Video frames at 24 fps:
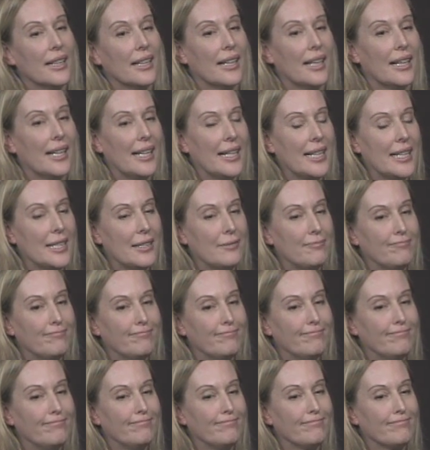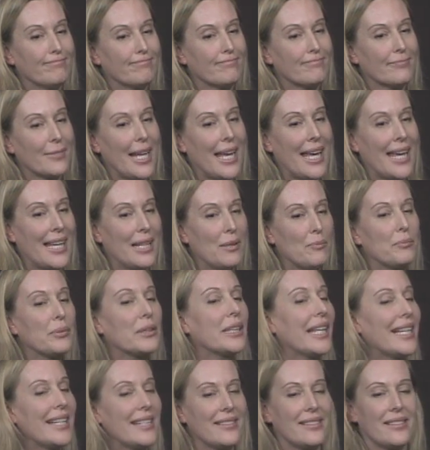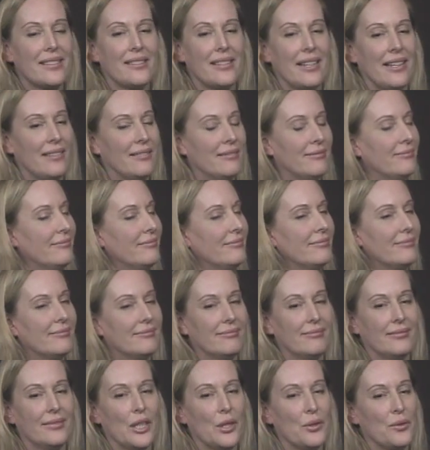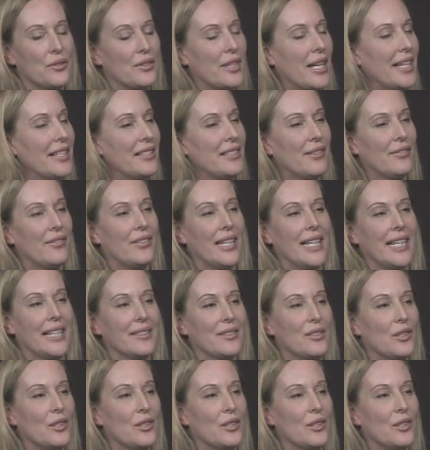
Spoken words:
and plates and those kinds of things.